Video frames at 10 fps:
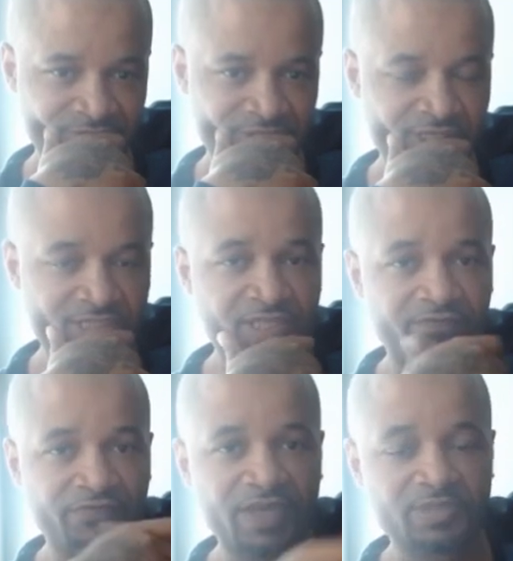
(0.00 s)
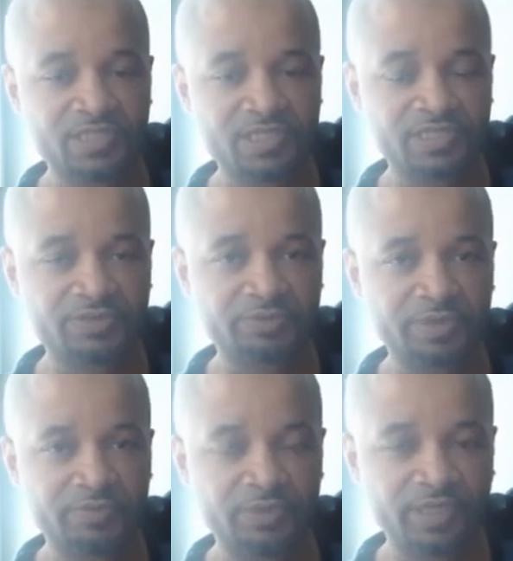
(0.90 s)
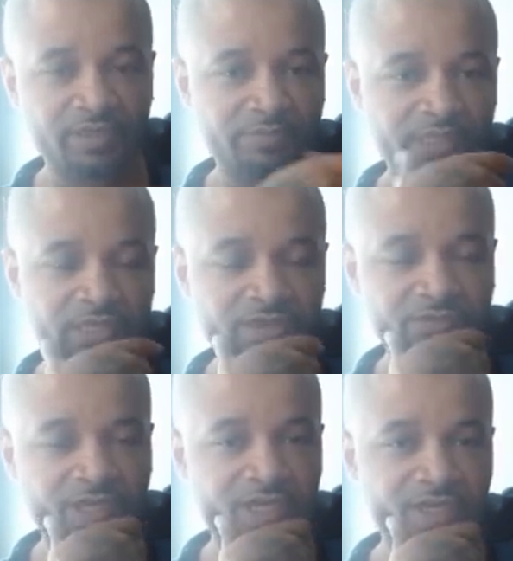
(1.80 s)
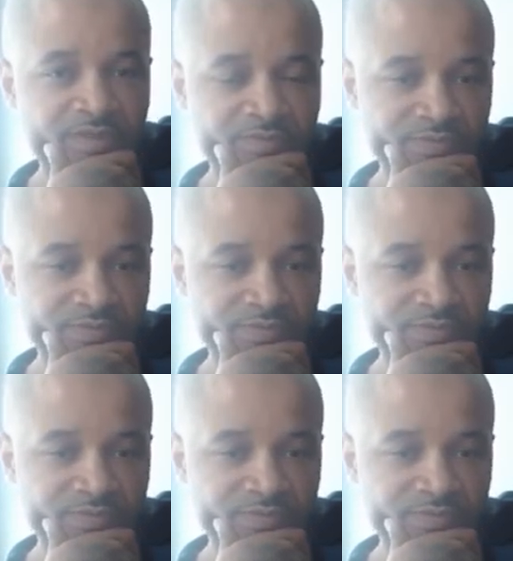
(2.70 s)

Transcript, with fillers: That's that famous 63 point playoff game.